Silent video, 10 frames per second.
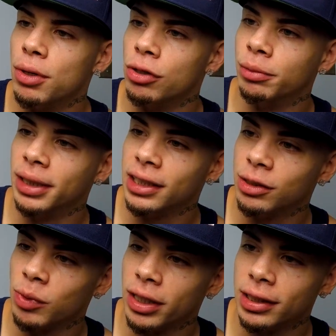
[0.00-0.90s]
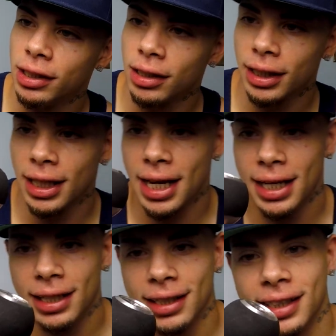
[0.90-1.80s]
Boom, this is what it's looking
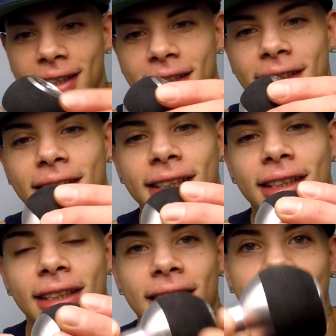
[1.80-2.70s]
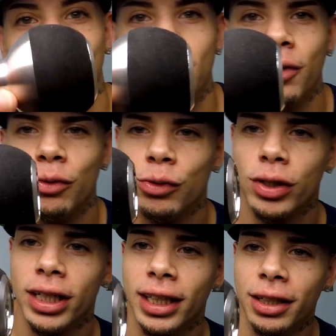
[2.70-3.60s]
like.
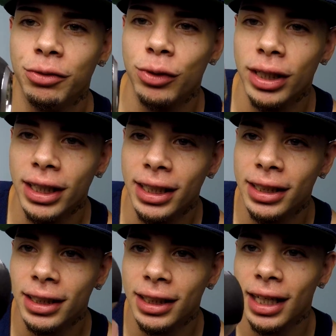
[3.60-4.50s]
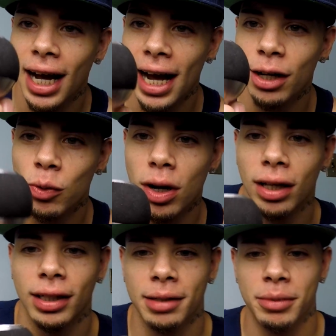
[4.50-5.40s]
Really good, high
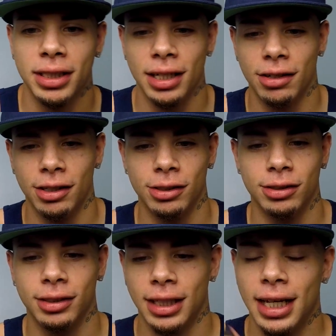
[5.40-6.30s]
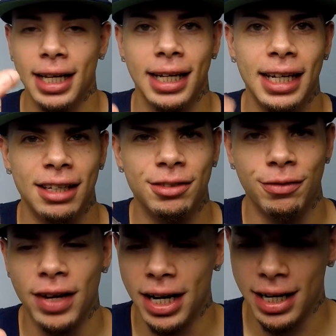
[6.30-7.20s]
quality material. It's
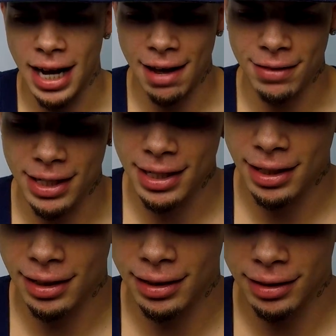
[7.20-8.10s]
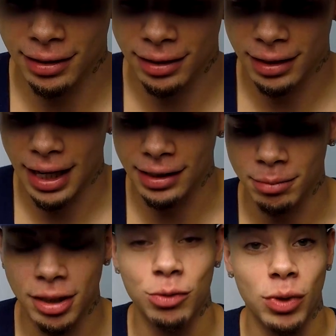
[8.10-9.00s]
very heavy, got
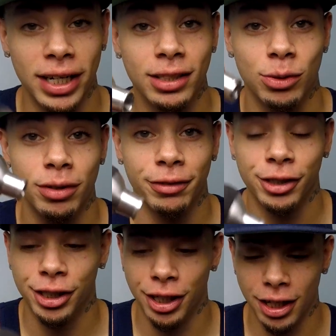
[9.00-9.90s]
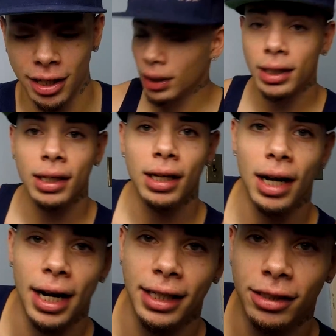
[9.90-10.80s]
some good weight to it for sure.
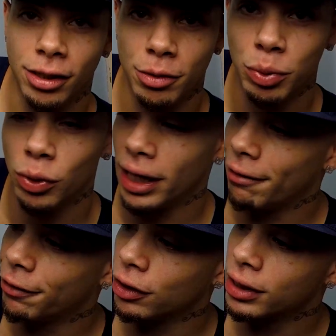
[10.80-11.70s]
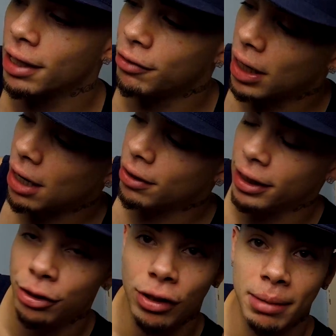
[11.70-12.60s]
Alright, so you pull that first level out and
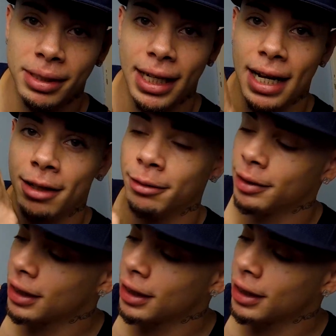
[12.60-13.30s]
it drops down,